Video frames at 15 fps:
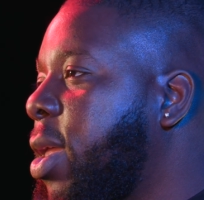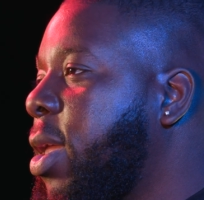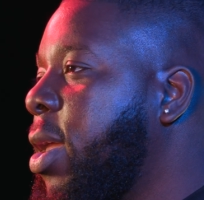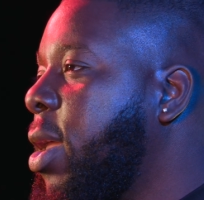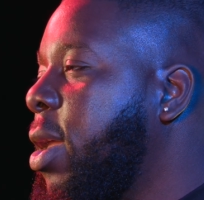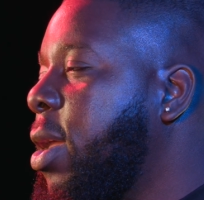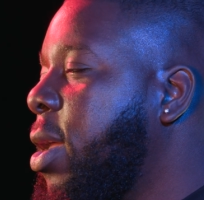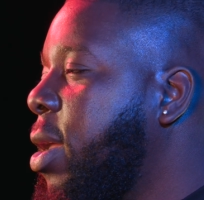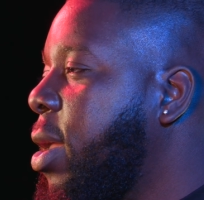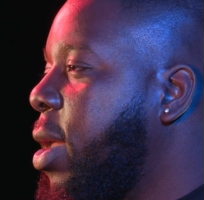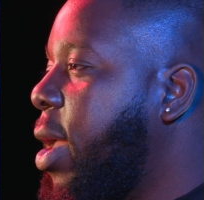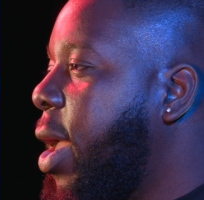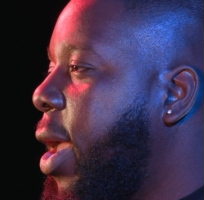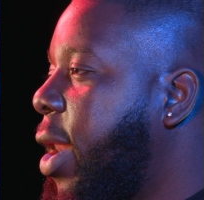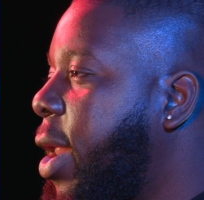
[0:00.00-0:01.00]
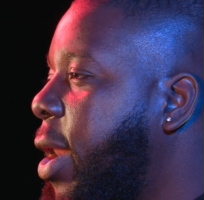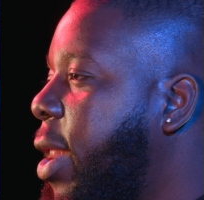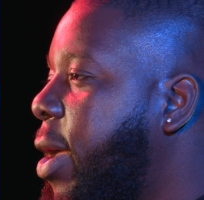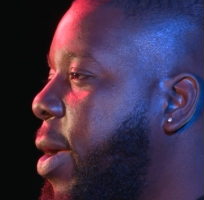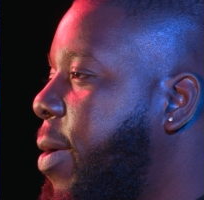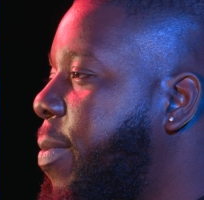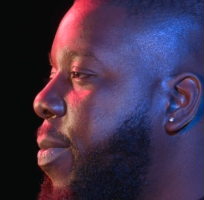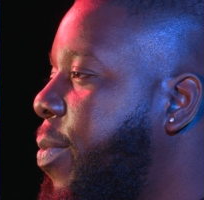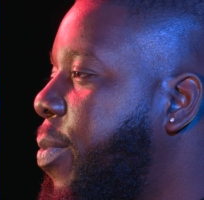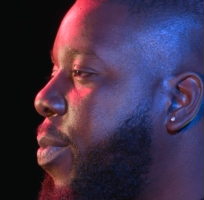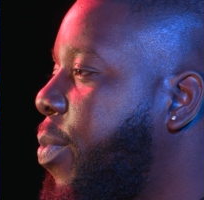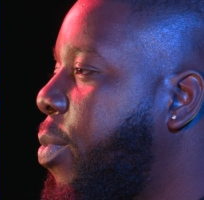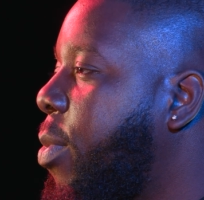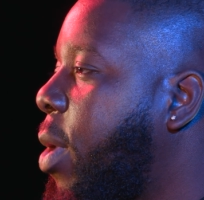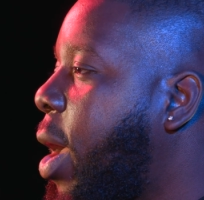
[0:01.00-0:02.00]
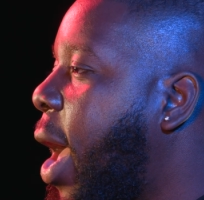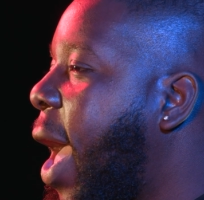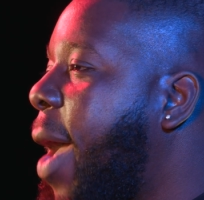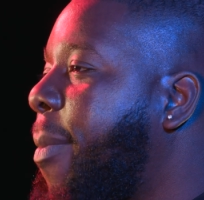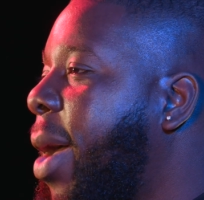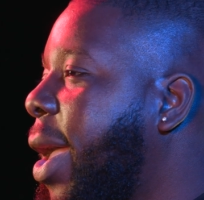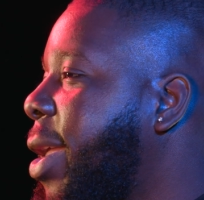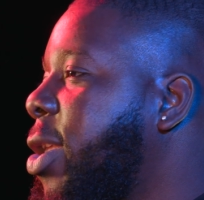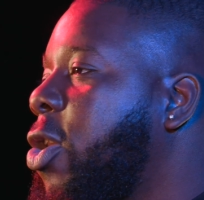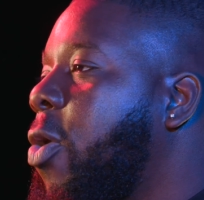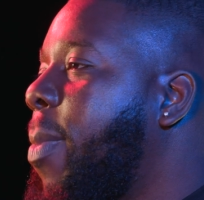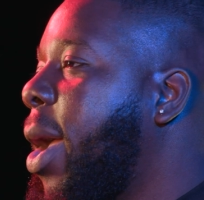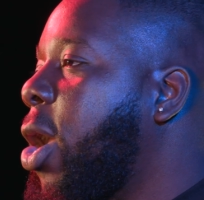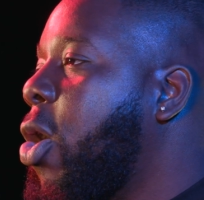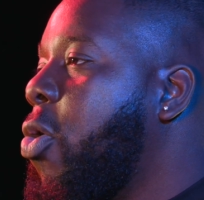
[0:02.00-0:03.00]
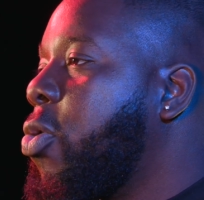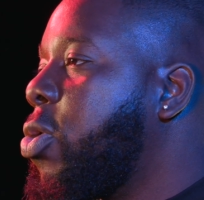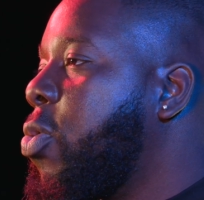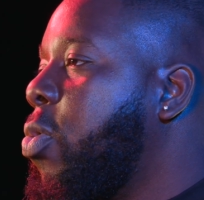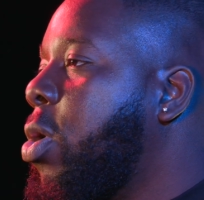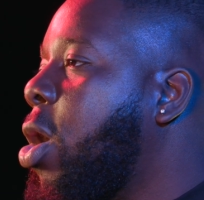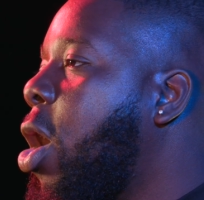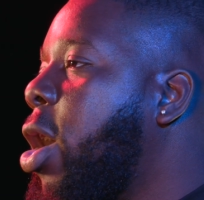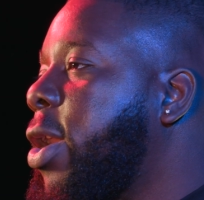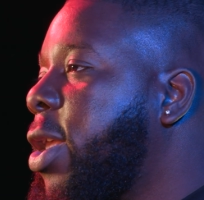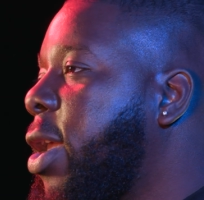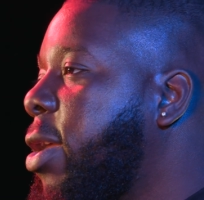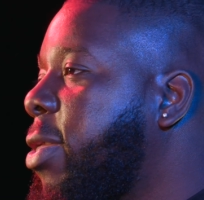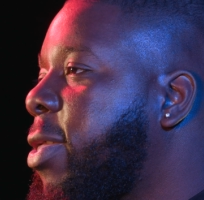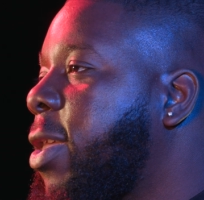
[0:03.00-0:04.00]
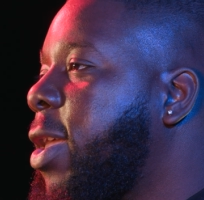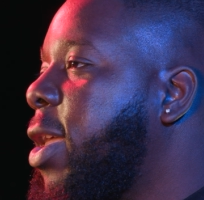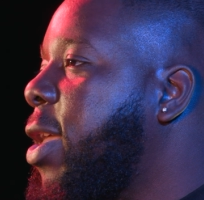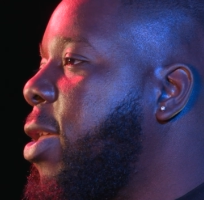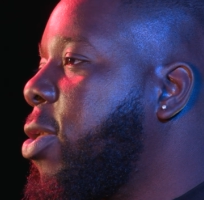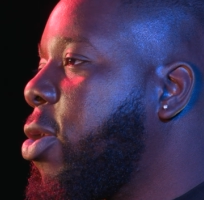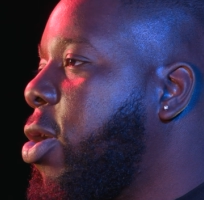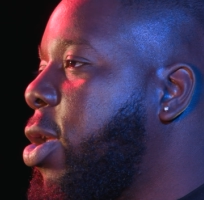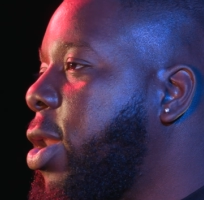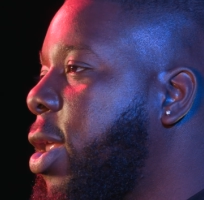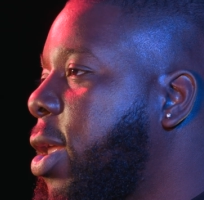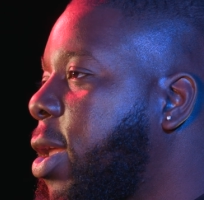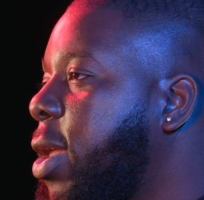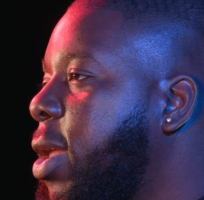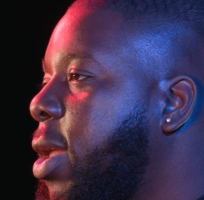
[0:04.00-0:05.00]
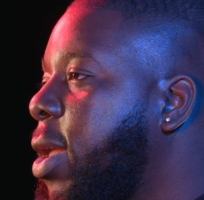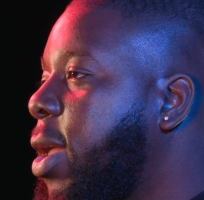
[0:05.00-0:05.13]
me. And then I had my, you know, my go-to Cartier C, he's on there.